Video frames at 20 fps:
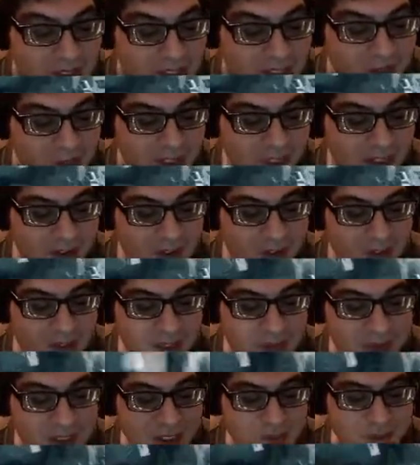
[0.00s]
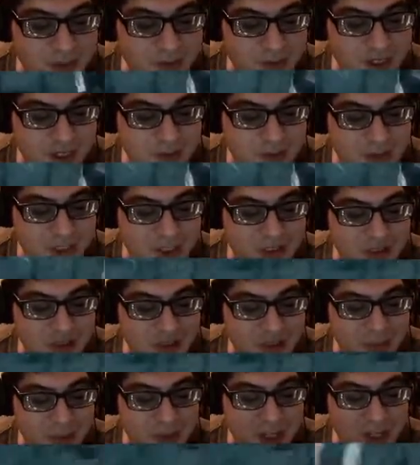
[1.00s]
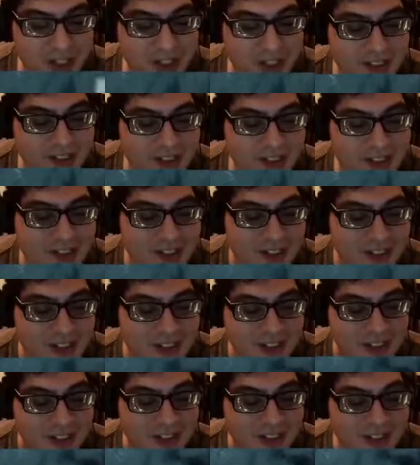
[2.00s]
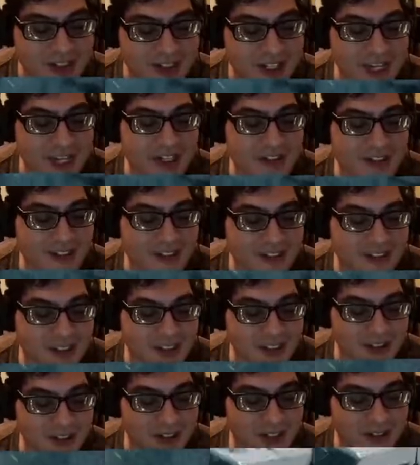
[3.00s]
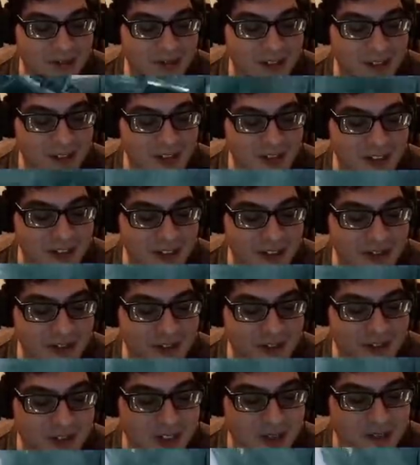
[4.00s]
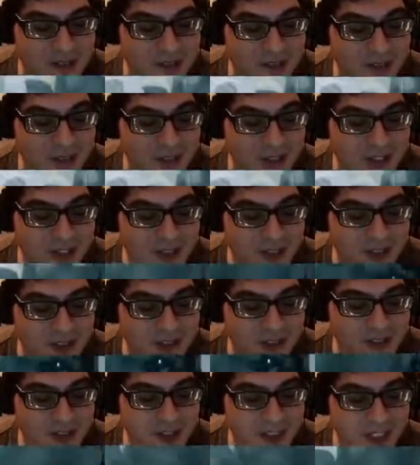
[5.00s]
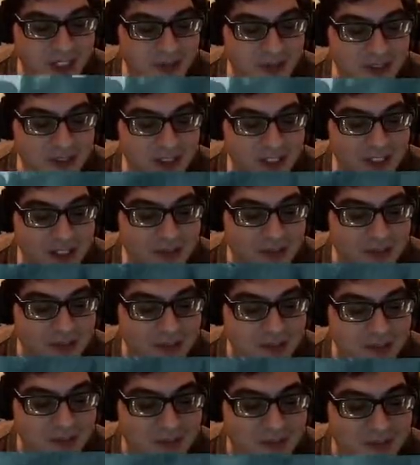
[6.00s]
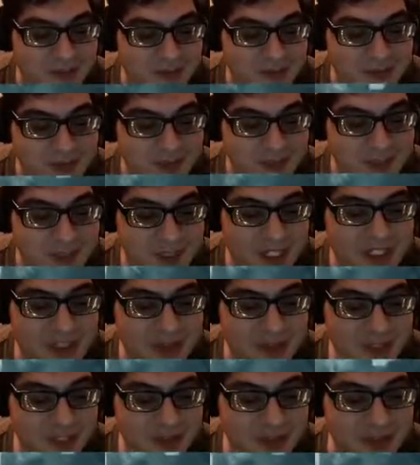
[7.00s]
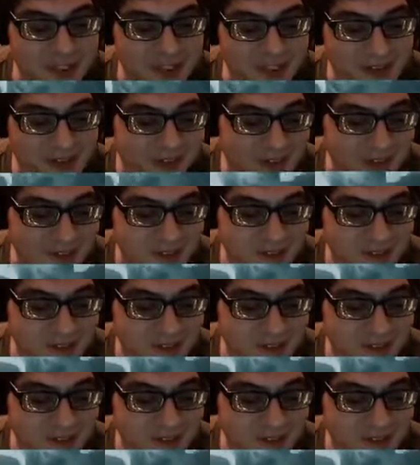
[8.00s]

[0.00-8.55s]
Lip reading: Now, being able to play Mechwarrior in one of those little pods, now that is a lot of fun, even if I lost literally every time. But that should be expected.